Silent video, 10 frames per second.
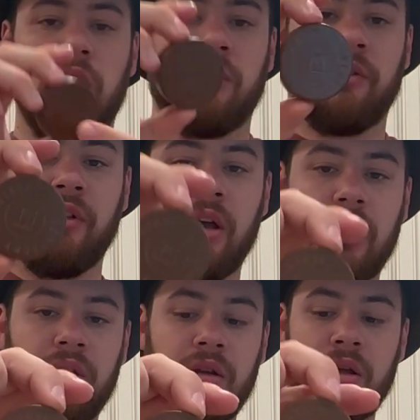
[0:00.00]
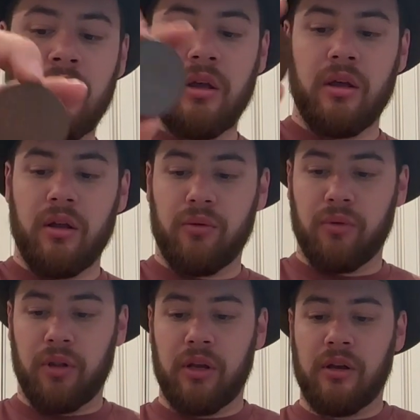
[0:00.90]
design,
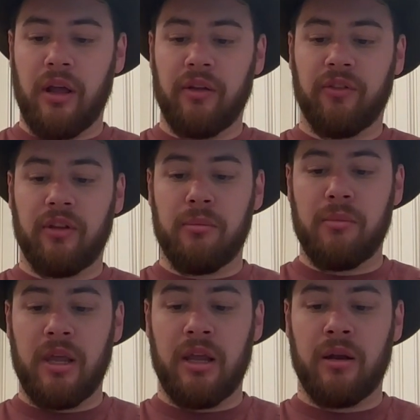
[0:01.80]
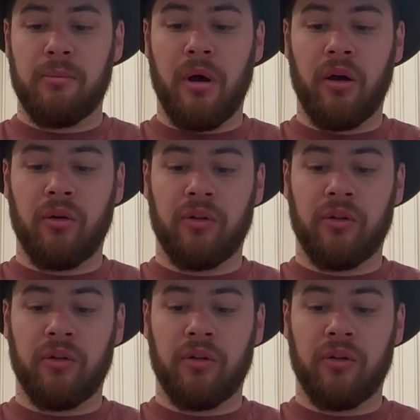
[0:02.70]
really nicely made bottle.